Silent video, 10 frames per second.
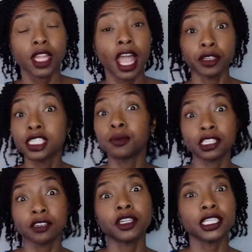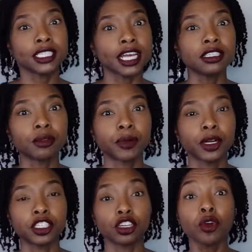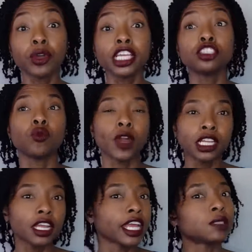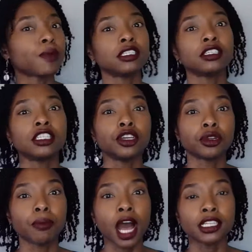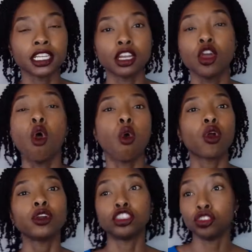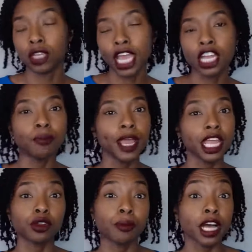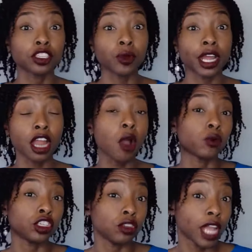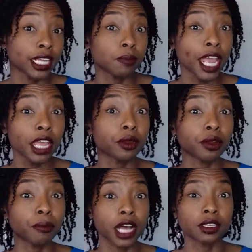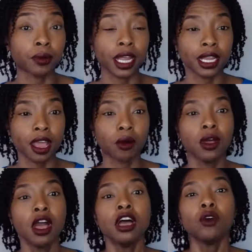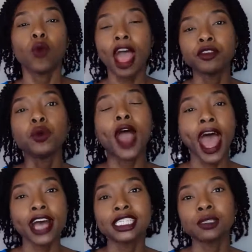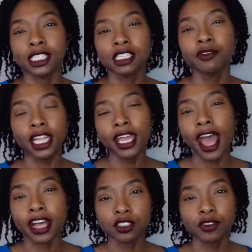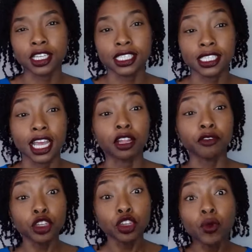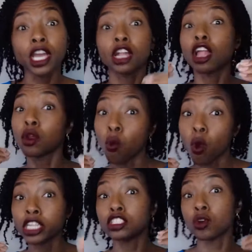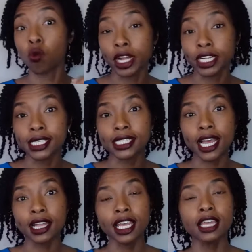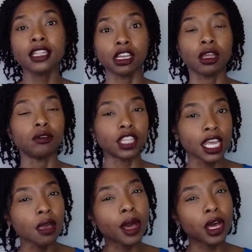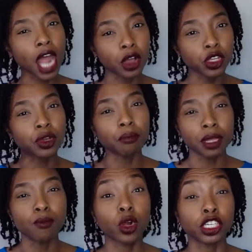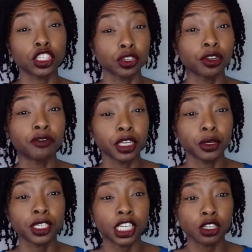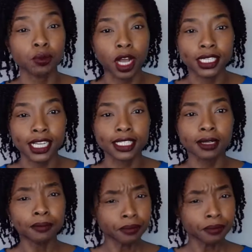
Have you specifically said to the person, okay, so when can I expect to see your deposit? Or can you pay your deposit right now? Would you like to pay your deposit right now? Have you specifically asked for the sale? If you're doing a lot of one-to-one selling, then think about how you can be more assertive in your sales process.